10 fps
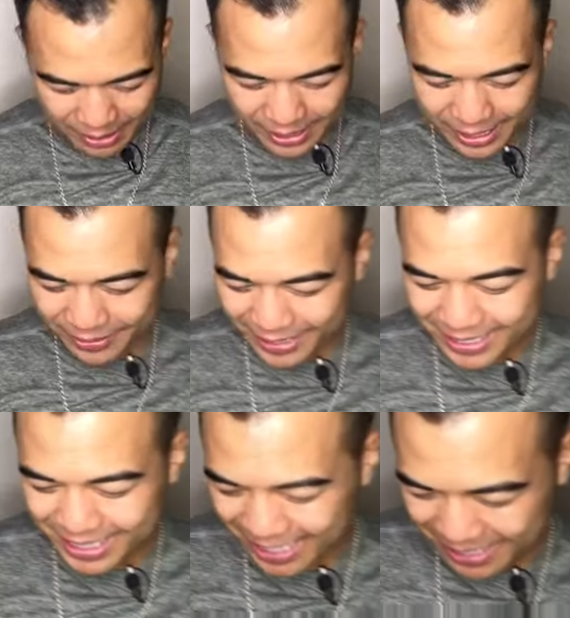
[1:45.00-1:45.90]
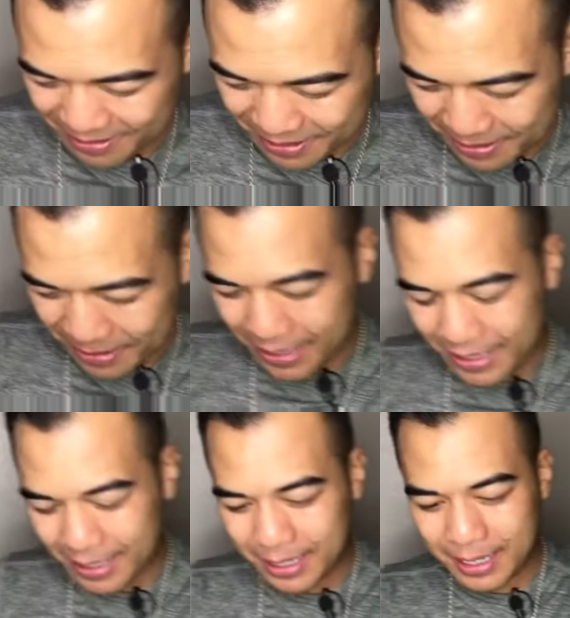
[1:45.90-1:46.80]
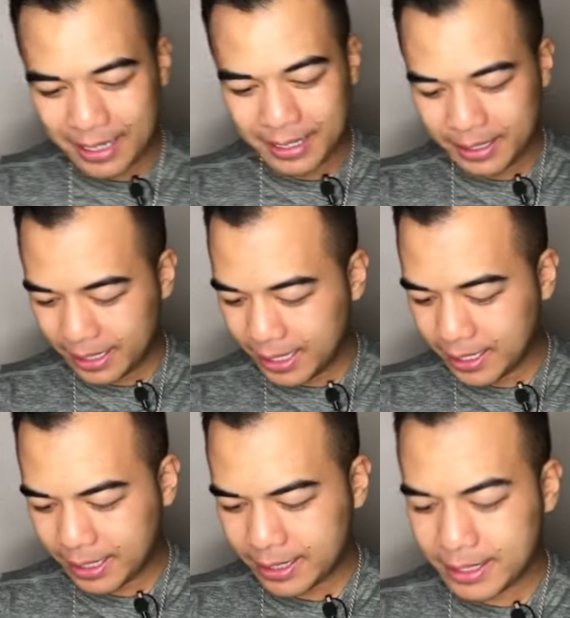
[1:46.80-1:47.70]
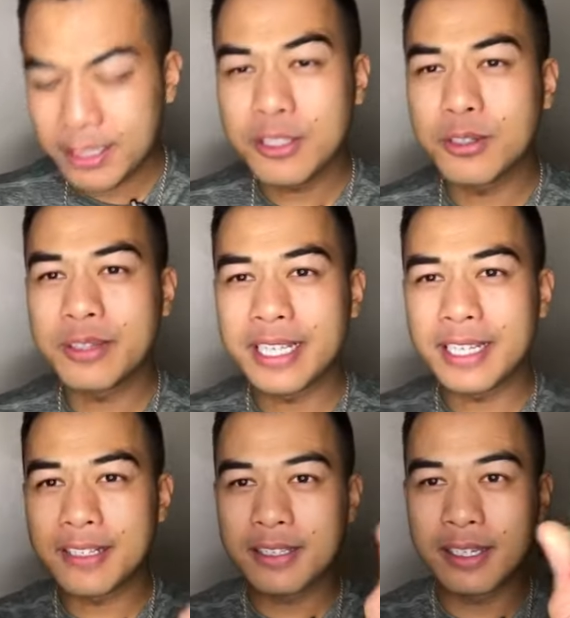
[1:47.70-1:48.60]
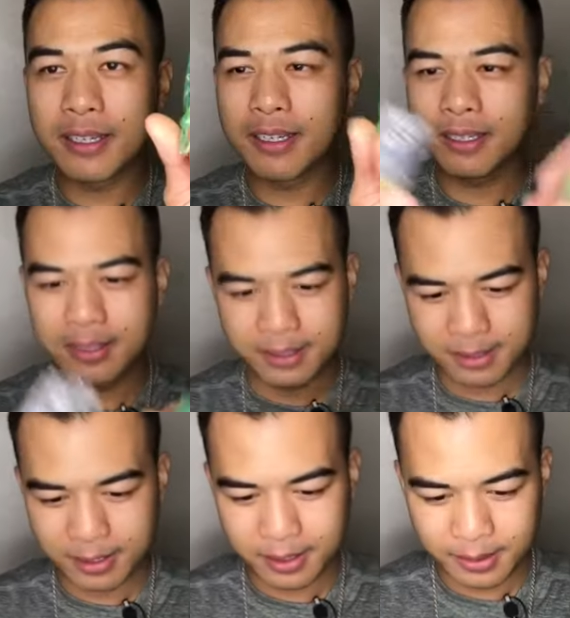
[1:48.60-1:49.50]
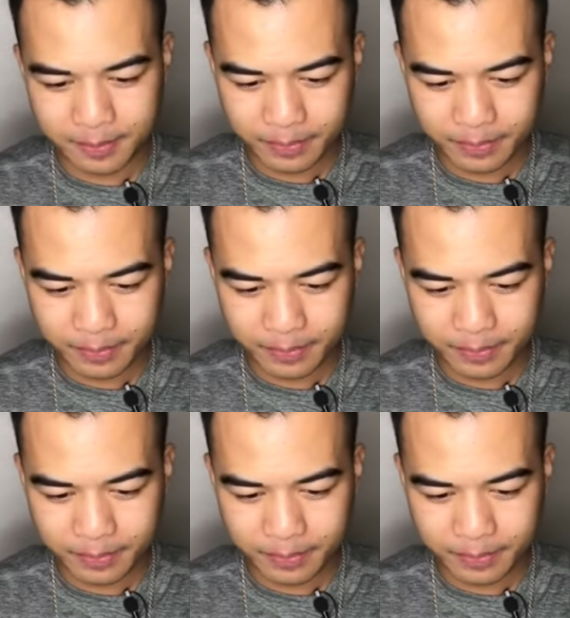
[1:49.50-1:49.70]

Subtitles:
anyways, yeah, I got these two things. Let's see.